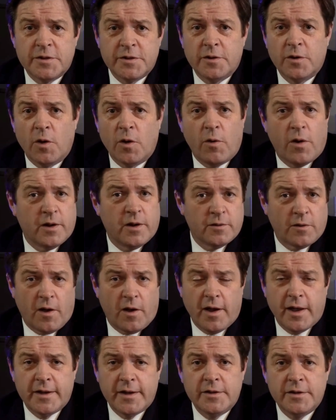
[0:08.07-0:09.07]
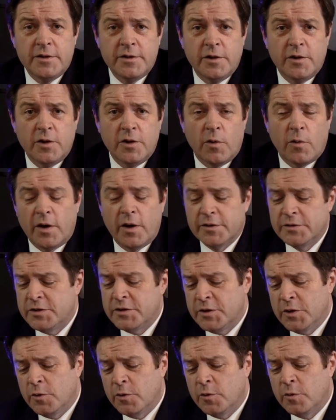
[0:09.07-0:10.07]
You can go online, you can go
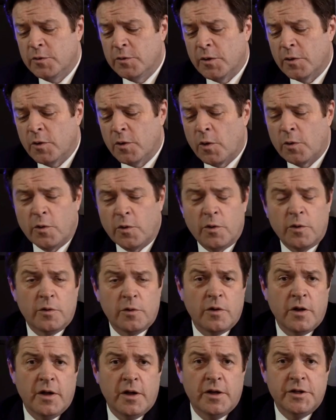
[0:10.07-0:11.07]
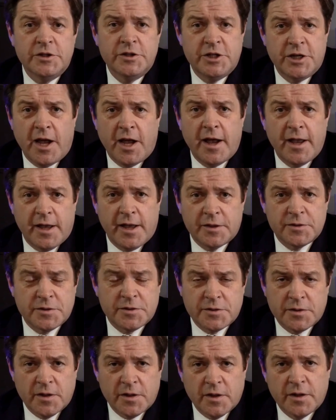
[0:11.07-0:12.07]
onto the local
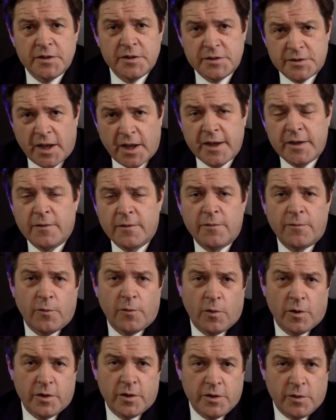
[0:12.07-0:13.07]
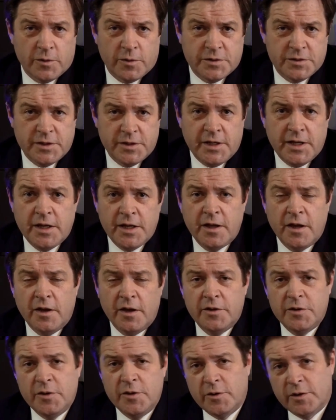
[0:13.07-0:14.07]
GIS site for your city,
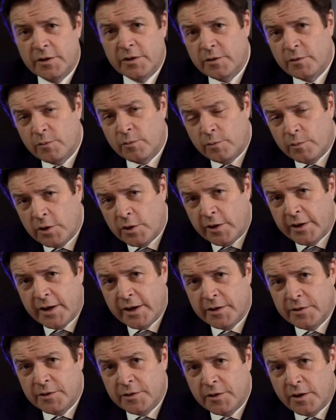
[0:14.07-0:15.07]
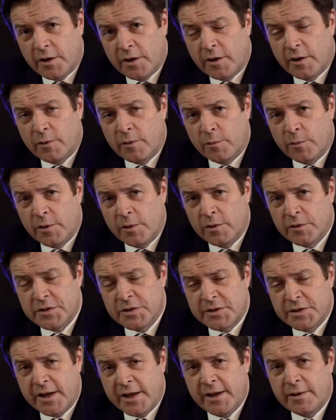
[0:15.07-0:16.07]
you can plug in the real
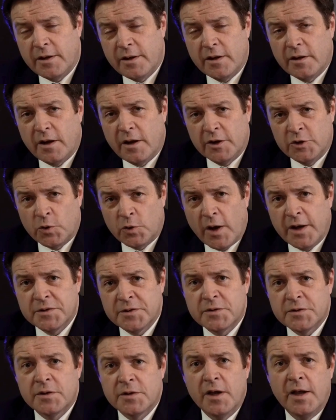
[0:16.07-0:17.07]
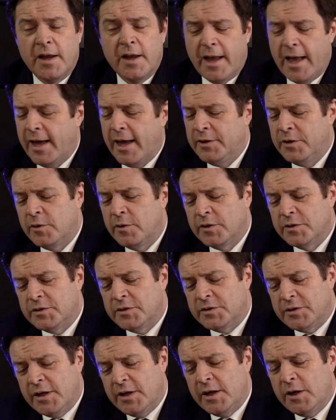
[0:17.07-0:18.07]
estate address, and you can
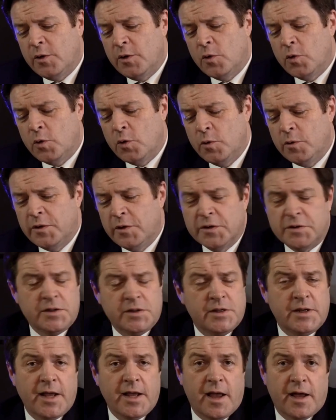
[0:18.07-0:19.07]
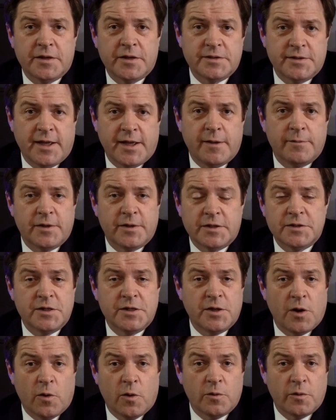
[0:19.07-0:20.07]
see who the city has named as
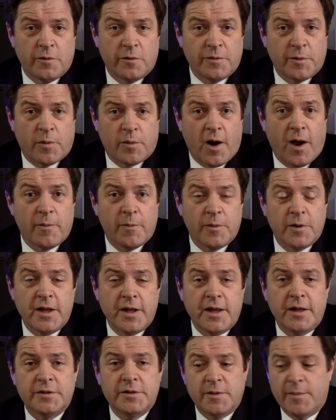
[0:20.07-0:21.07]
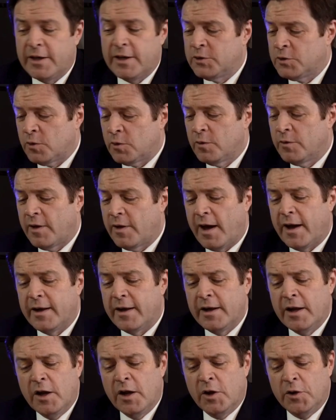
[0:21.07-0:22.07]
the owner of the property to make sure that
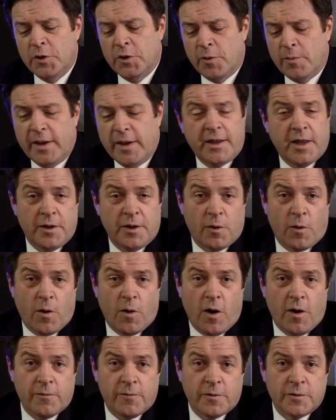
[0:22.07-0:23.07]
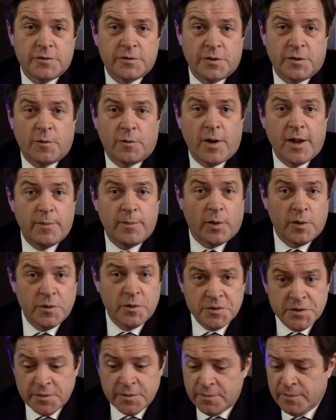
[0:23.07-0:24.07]
you're making your offer to the right
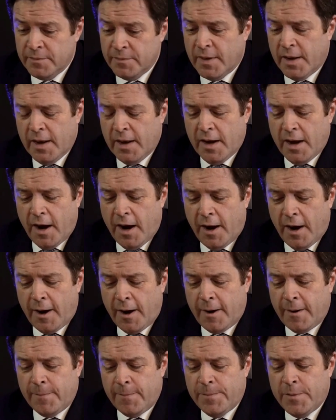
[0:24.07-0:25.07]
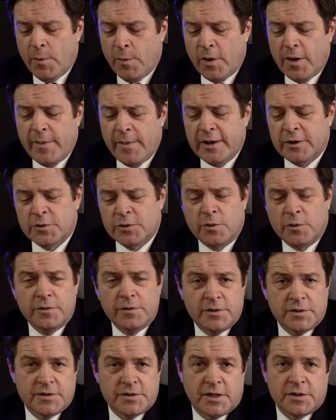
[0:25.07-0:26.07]
person. You want to make sure in
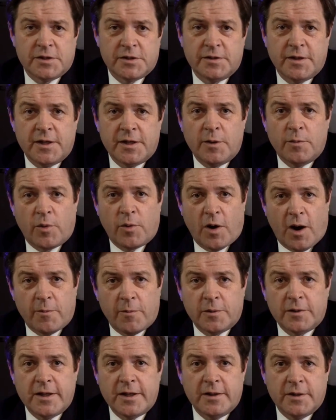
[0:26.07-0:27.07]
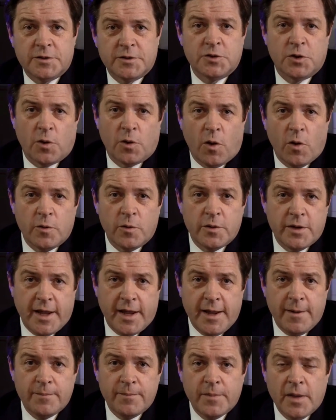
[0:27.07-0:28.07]
this section that you properly list your own
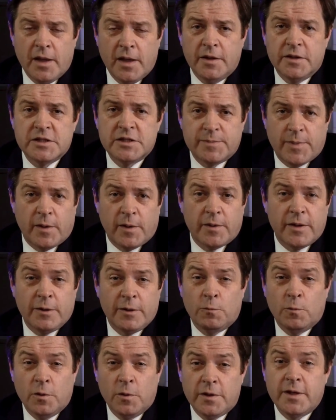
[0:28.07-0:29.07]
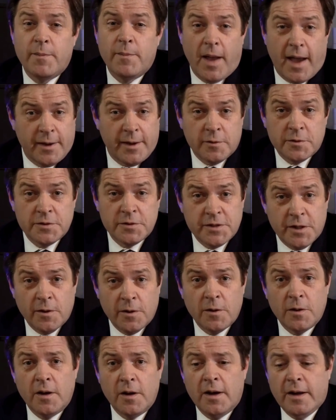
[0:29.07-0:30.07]
name. Spelling really matters
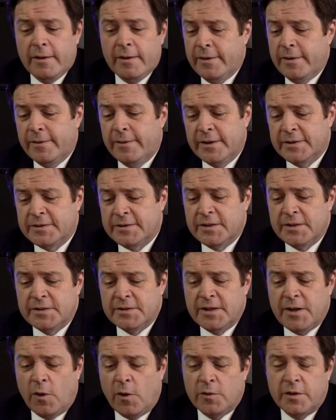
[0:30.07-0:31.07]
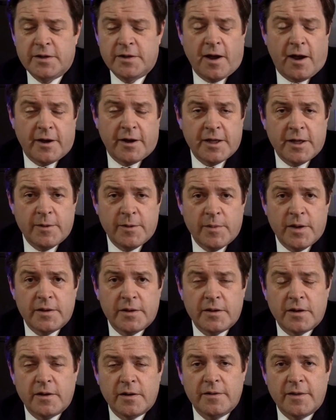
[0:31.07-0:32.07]
here. This is the only
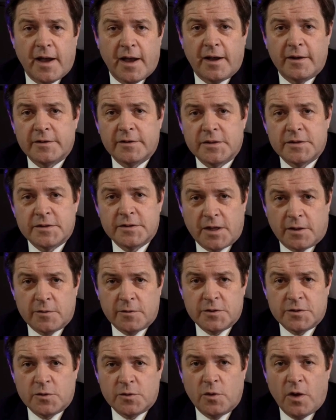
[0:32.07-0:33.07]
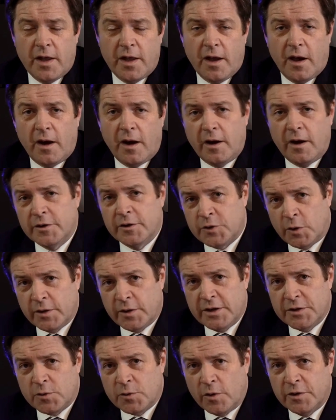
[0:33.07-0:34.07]
document that the seller's
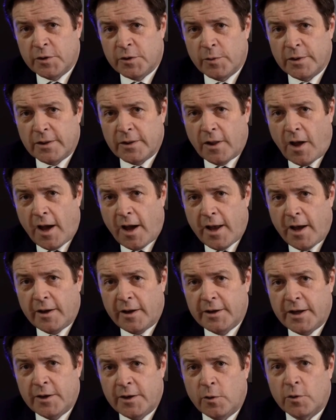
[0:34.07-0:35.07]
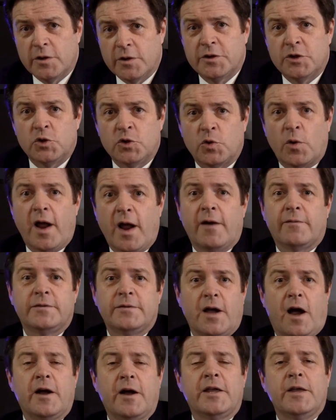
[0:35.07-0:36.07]
attorney is going to rely on in order to draft
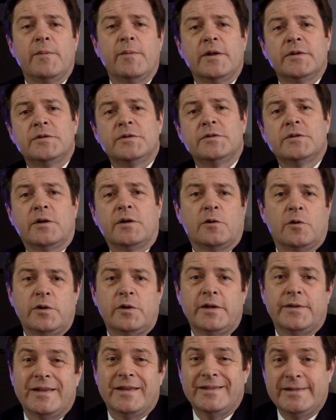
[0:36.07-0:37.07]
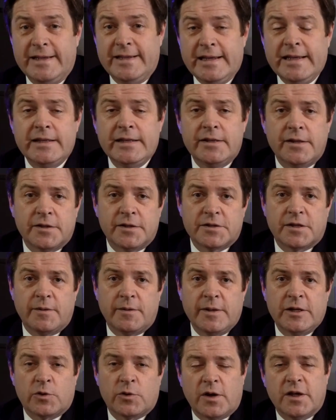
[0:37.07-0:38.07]
documents, including the deed that's going
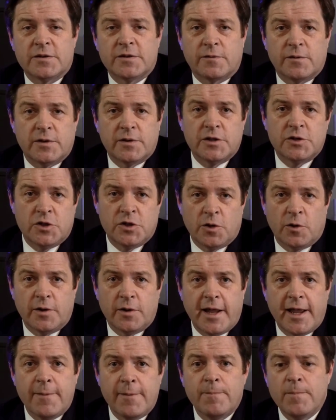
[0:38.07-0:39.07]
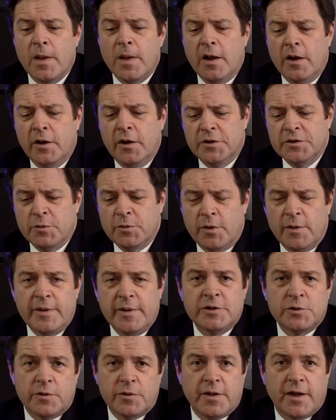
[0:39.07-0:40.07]
to be transferred into your name. So you want to
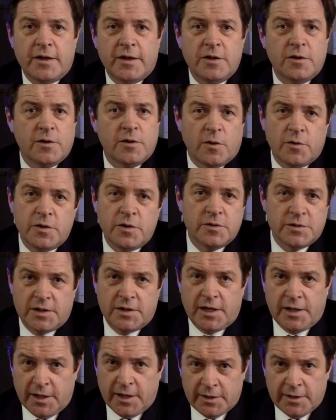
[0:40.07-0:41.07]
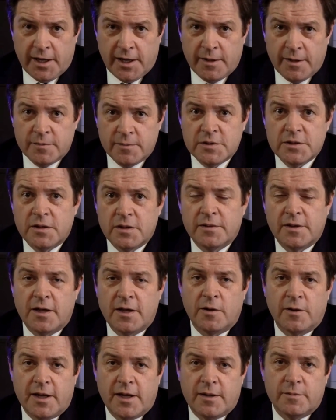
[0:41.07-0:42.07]
make sure that you don't use any nicknames, that
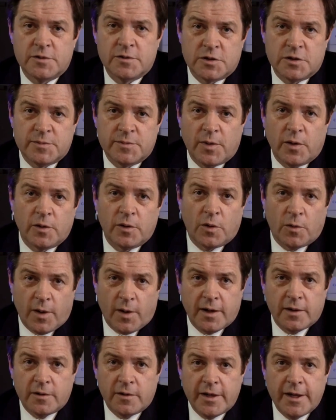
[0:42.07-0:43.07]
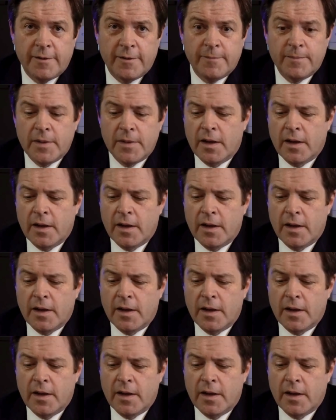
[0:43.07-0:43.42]
your names are spelled correctly.